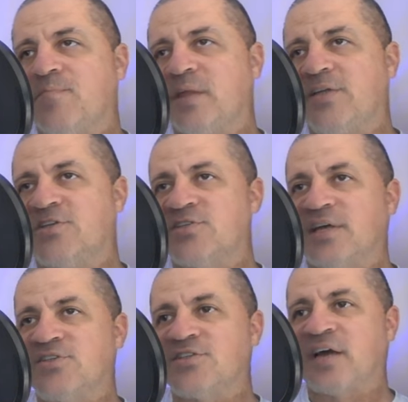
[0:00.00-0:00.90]
they just
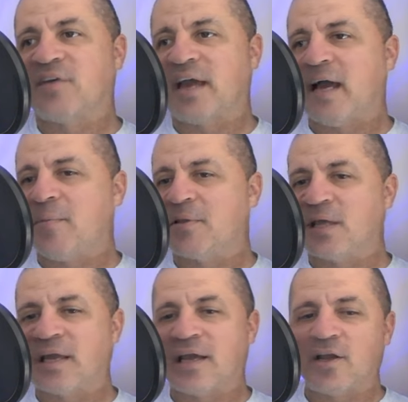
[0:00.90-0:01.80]
they just have a habit
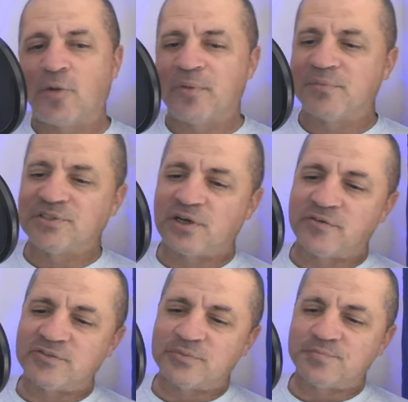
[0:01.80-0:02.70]
they can't help
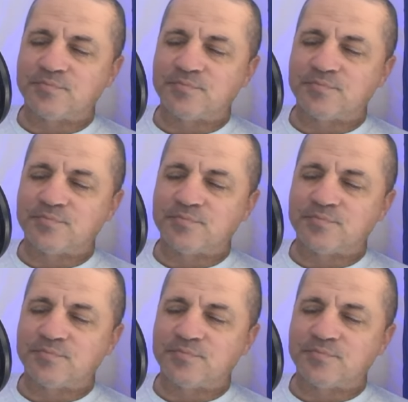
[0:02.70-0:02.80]
themselves.